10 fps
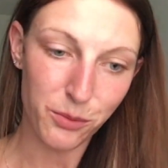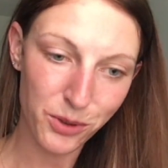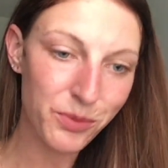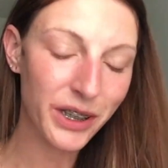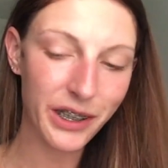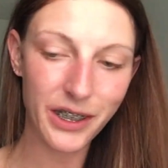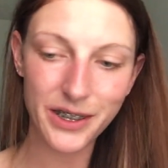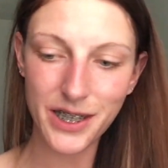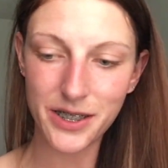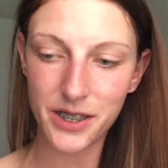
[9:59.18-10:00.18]
we're really
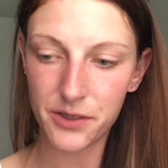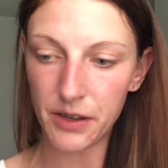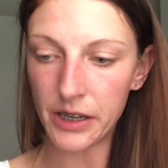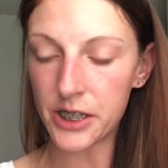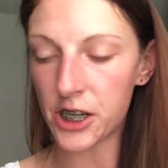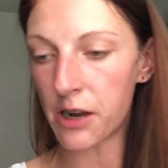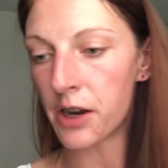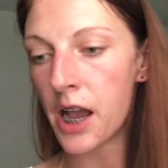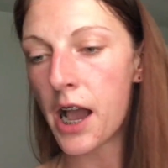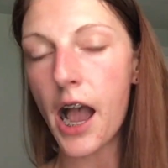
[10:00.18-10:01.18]
gonna test this foundation
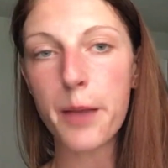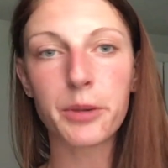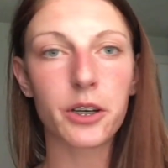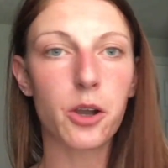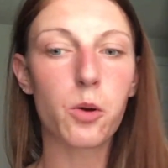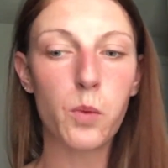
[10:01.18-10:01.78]
out. I'm gonna go